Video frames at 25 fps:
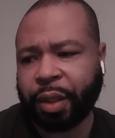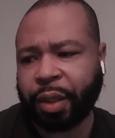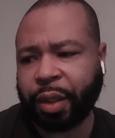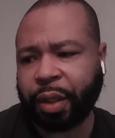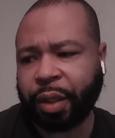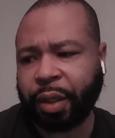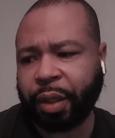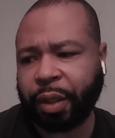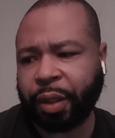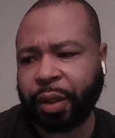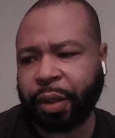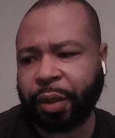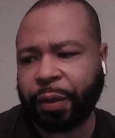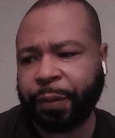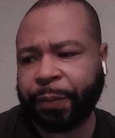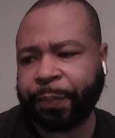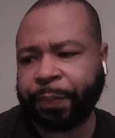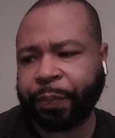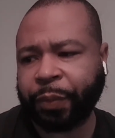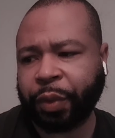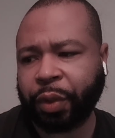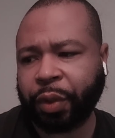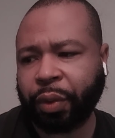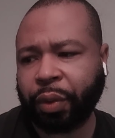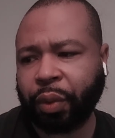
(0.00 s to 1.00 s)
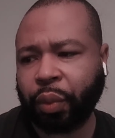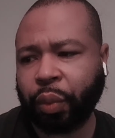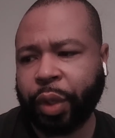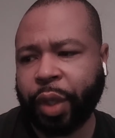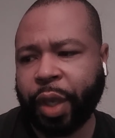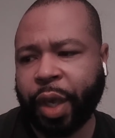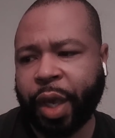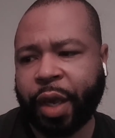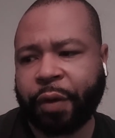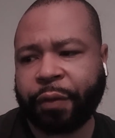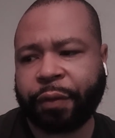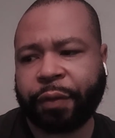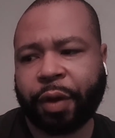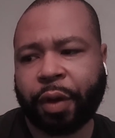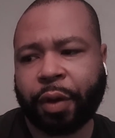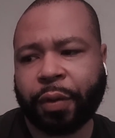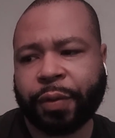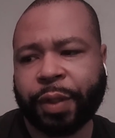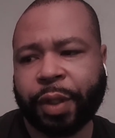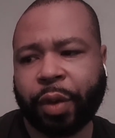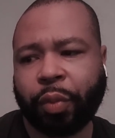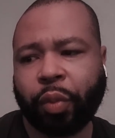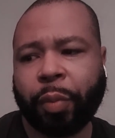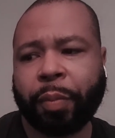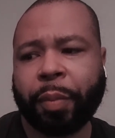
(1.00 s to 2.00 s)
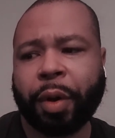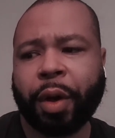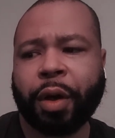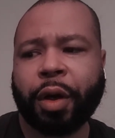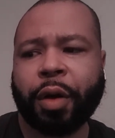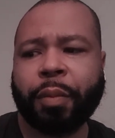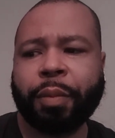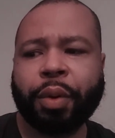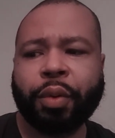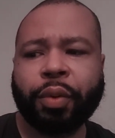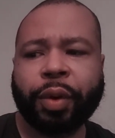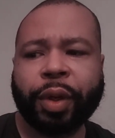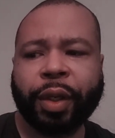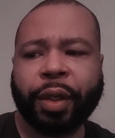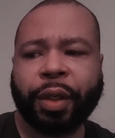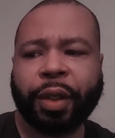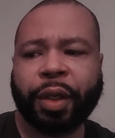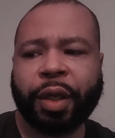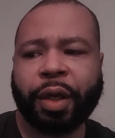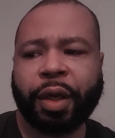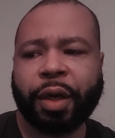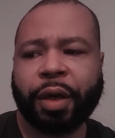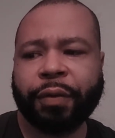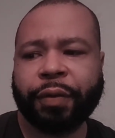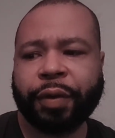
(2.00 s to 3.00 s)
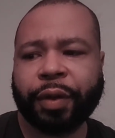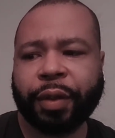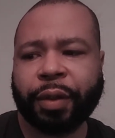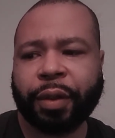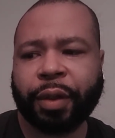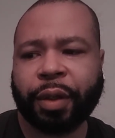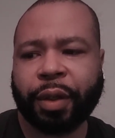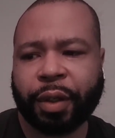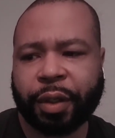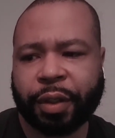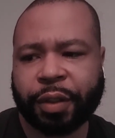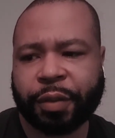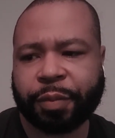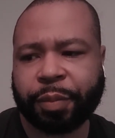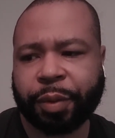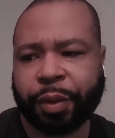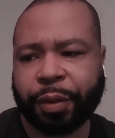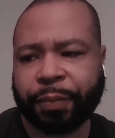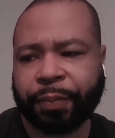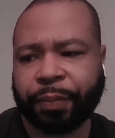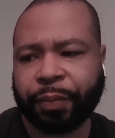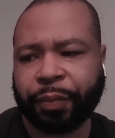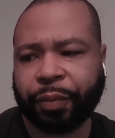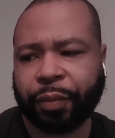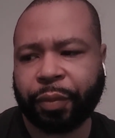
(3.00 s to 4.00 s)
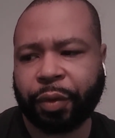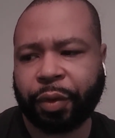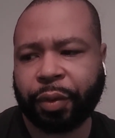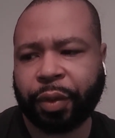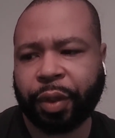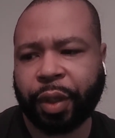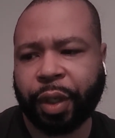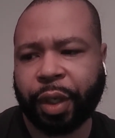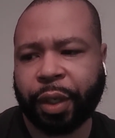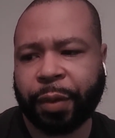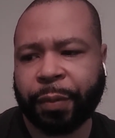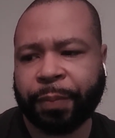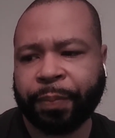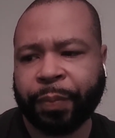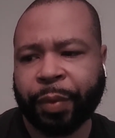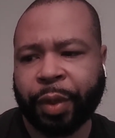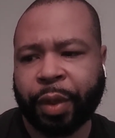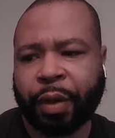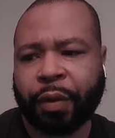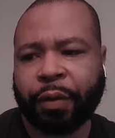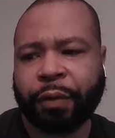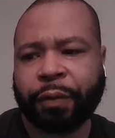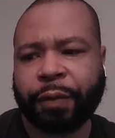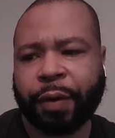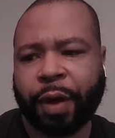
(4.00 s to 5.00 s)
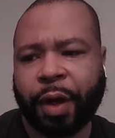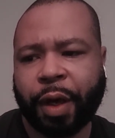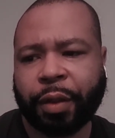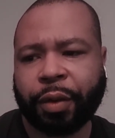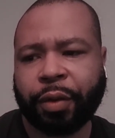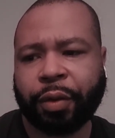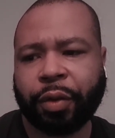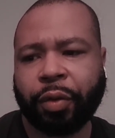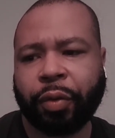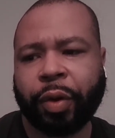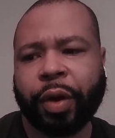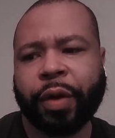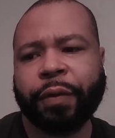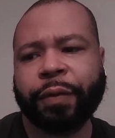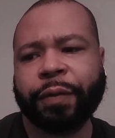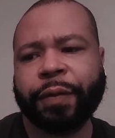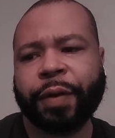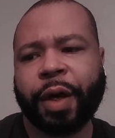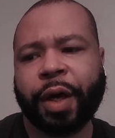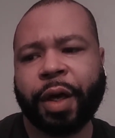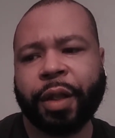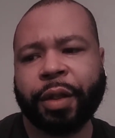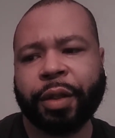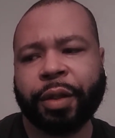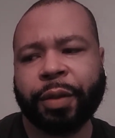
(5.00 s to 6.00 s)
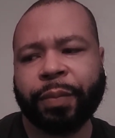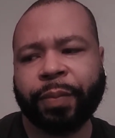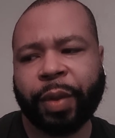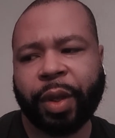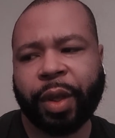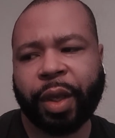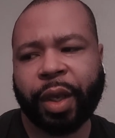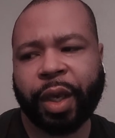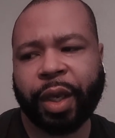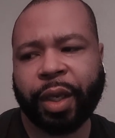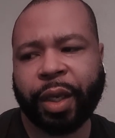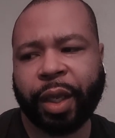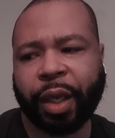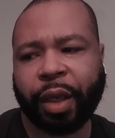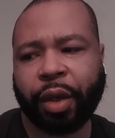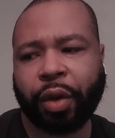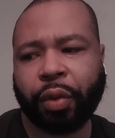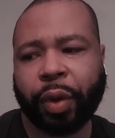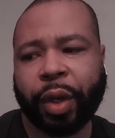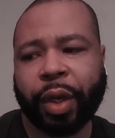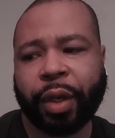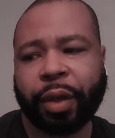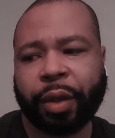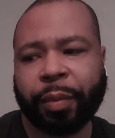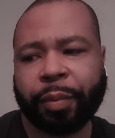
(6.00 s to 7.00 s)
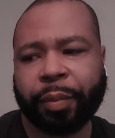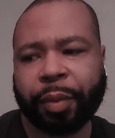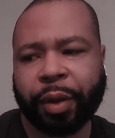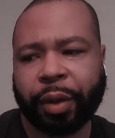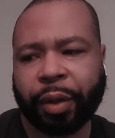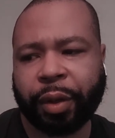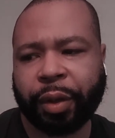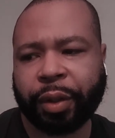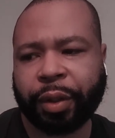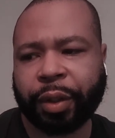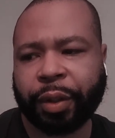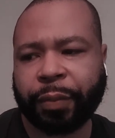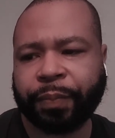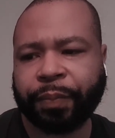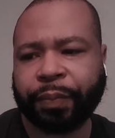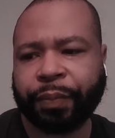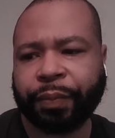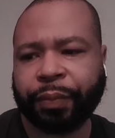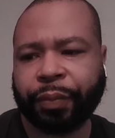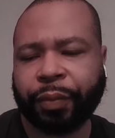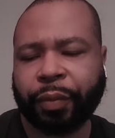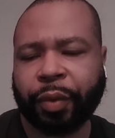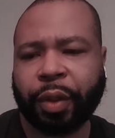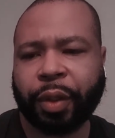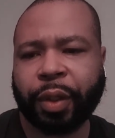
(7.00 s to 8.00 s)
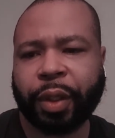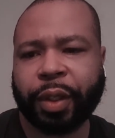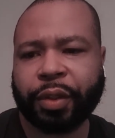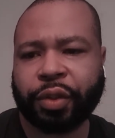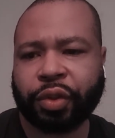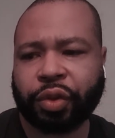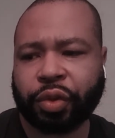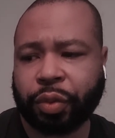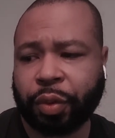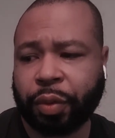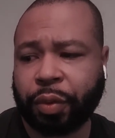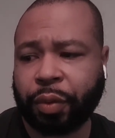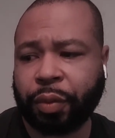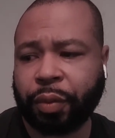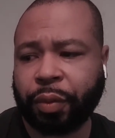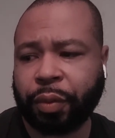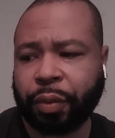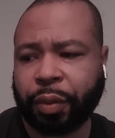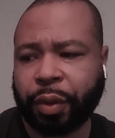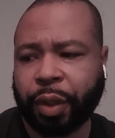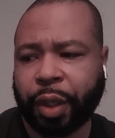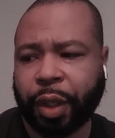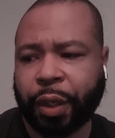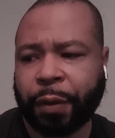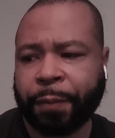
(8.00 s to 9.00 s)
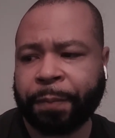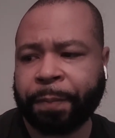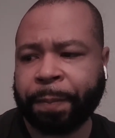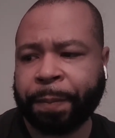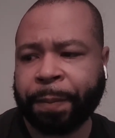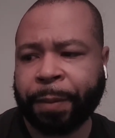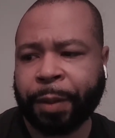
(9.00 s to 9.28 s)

Um, we have lost a remarkable and loving husband, okay? Father, grandfather, and a great American. And that's true, okay?